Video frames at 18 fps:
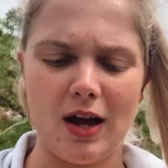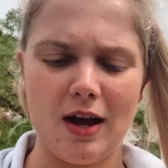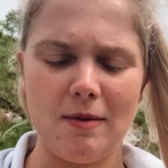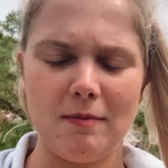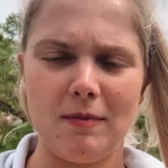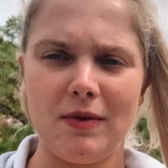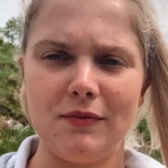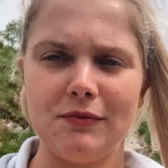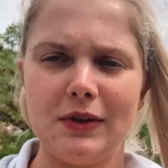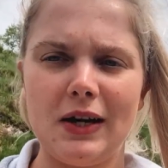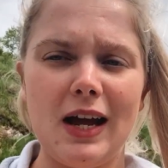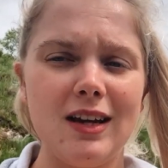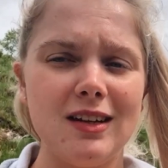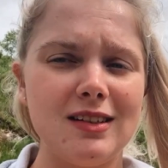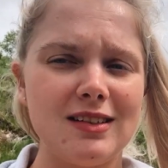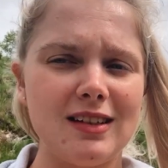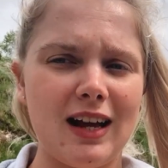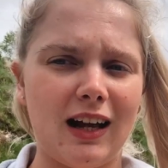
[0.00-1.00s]
um,
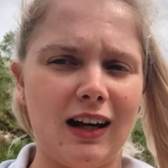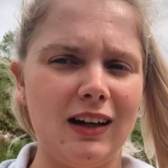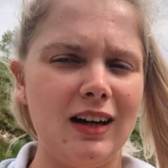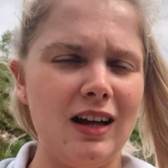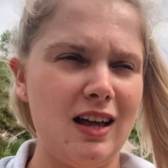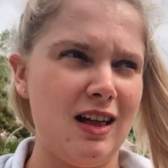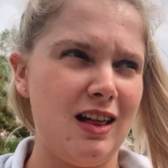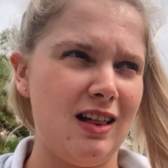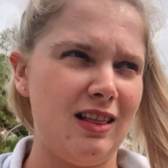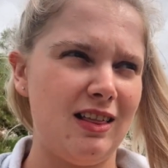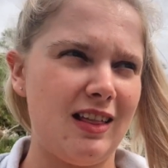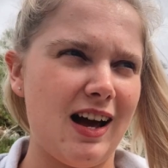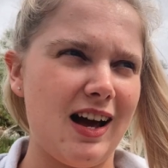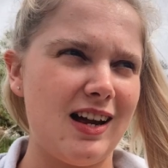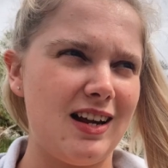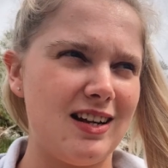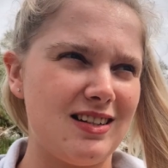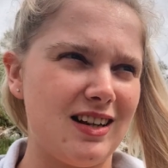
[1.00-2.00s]
Inverness and
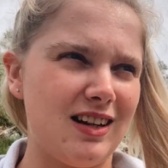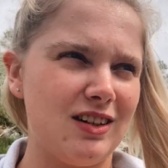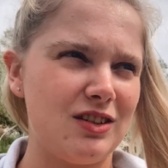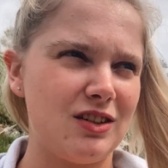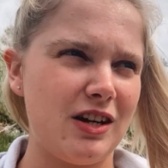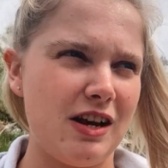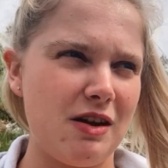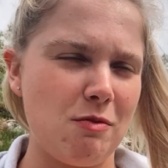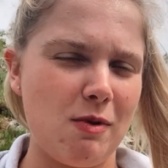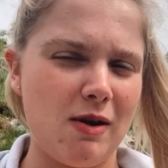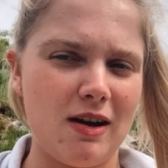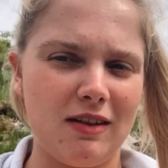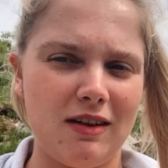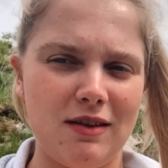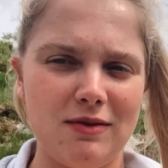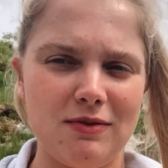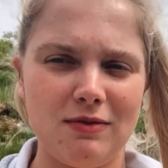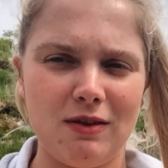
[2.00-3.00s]
that is actually where
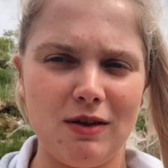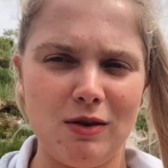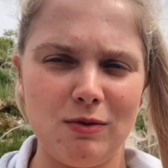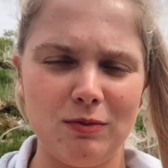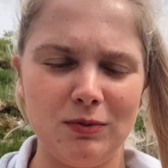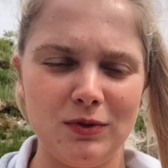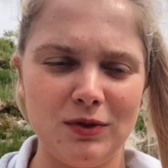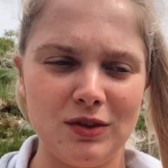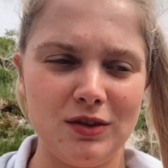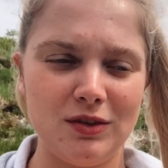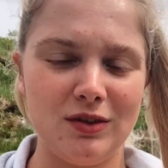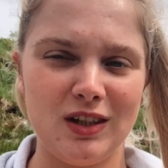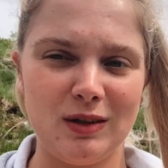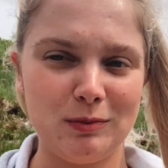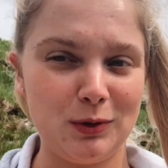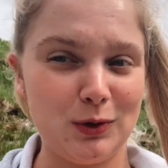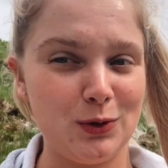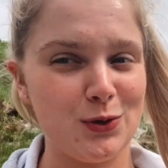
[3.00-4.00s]
they filmed
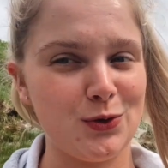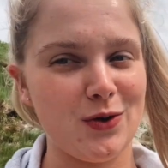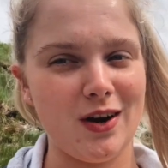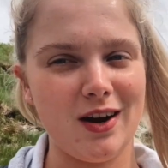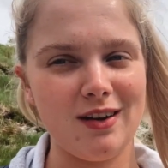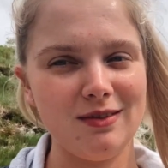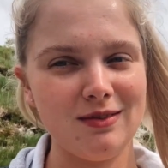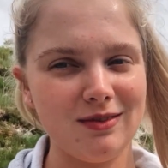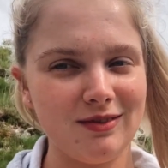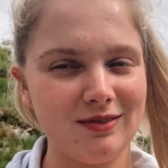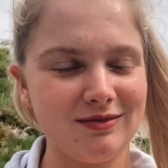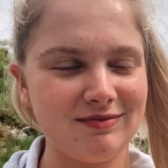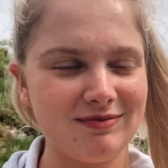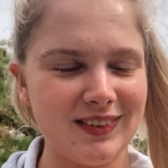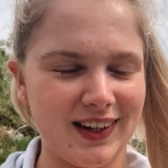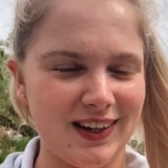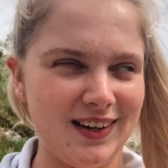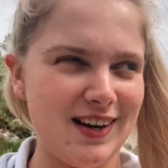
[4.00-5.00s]
Dumbledore's grave
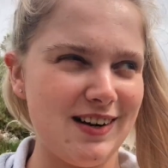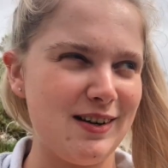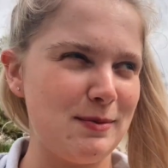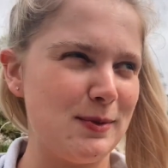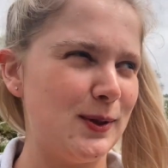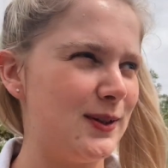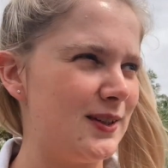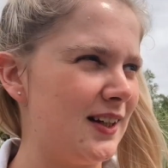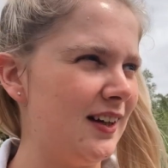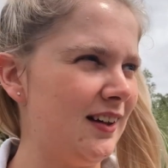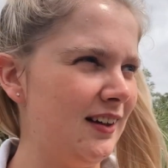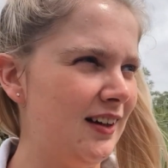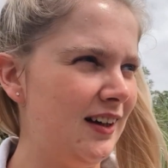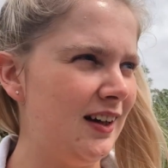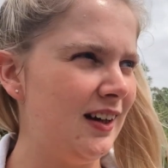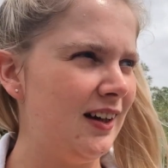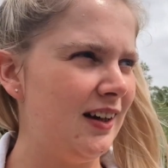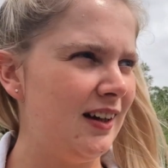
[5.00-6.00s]
in Harry Potter.
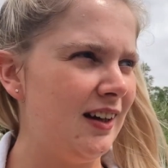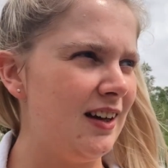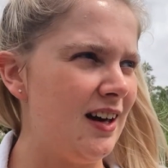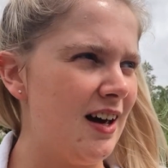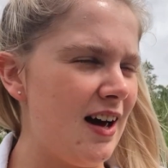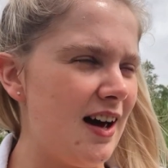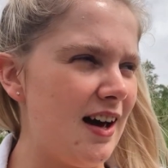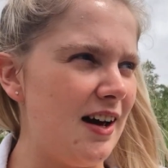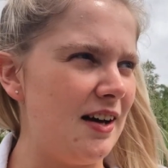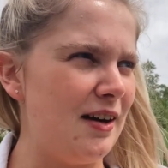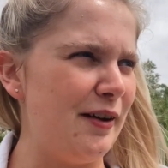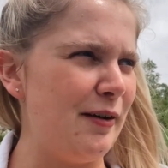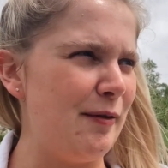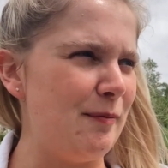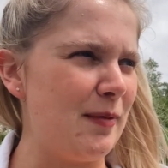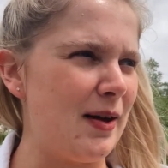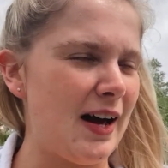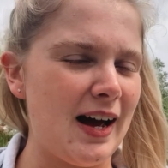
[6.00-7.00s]

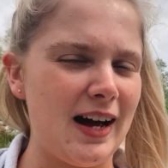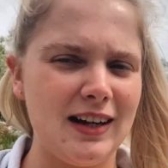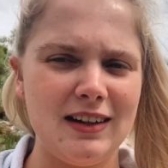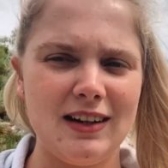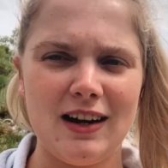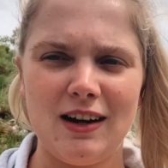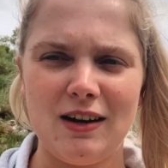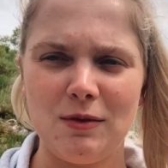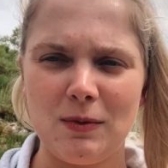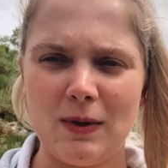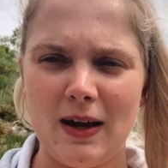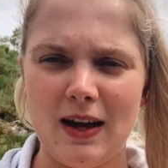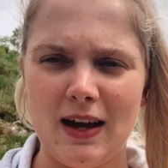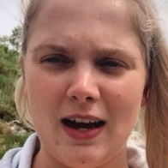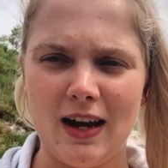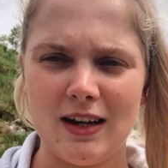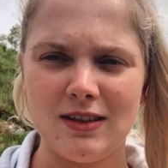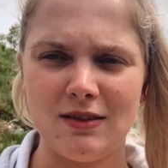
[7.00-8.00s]
Um, and now we're
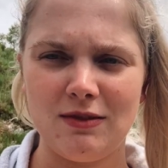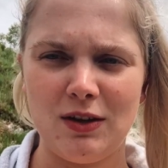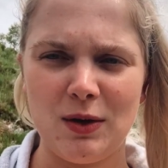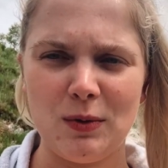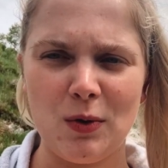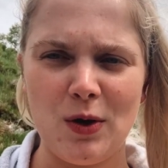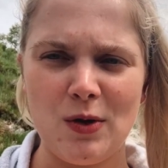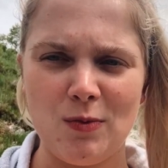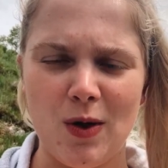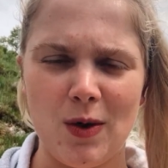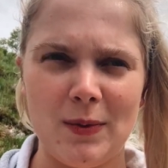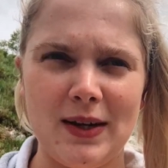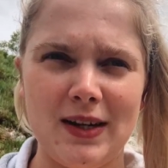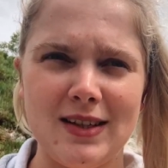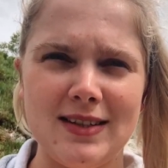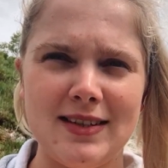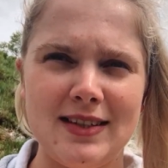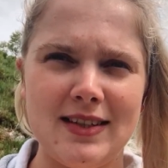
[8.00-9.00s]
at a viewpoint where we
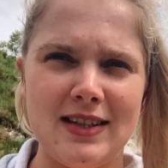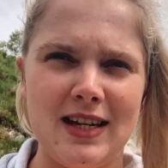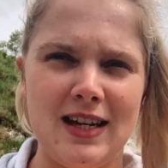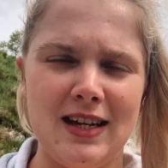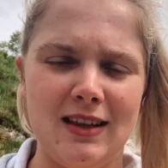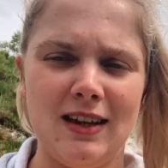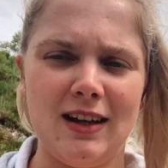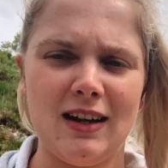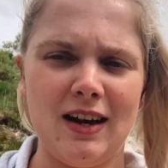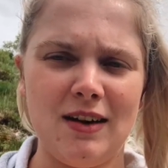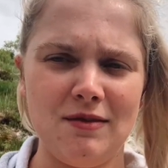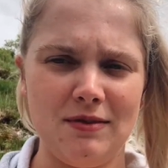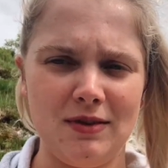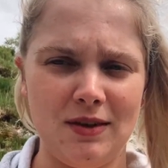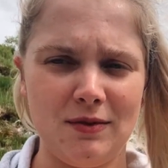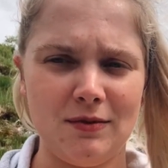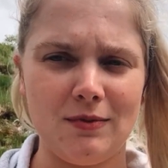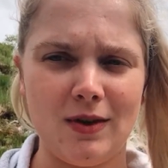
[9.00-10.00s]
can see the
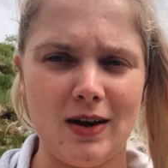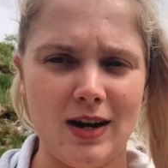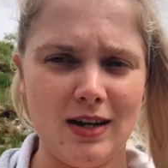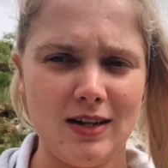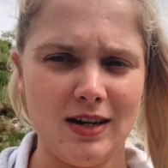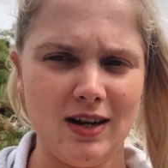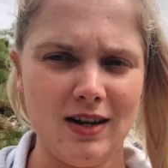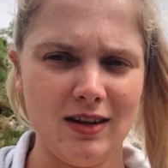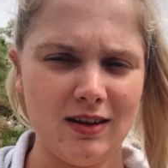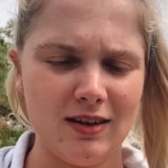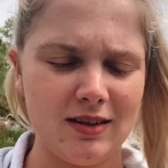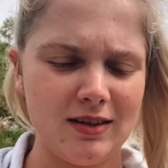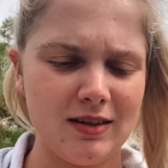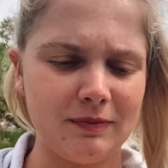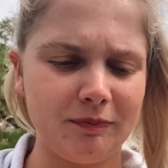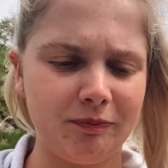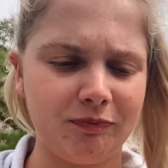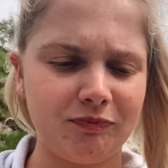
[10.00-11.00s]
Glenfinnan
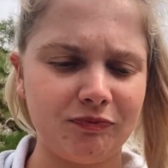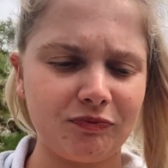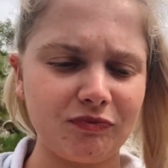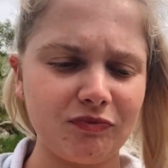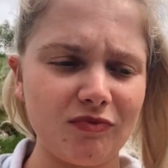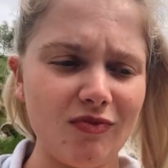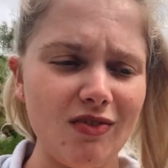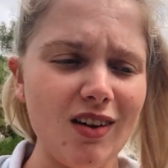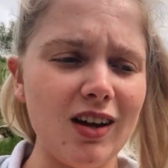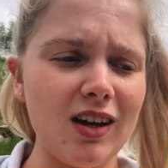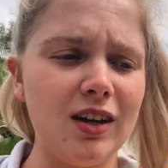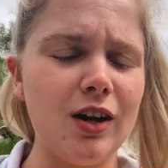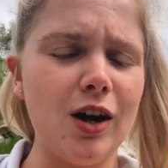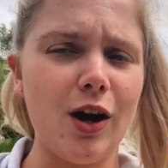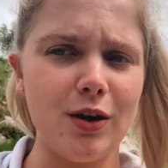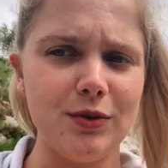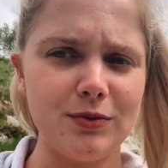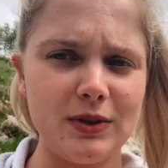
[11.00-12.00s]
viaduct and
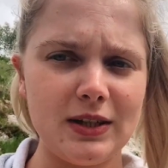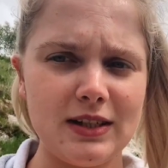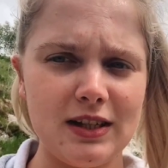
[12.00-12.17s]
hopefully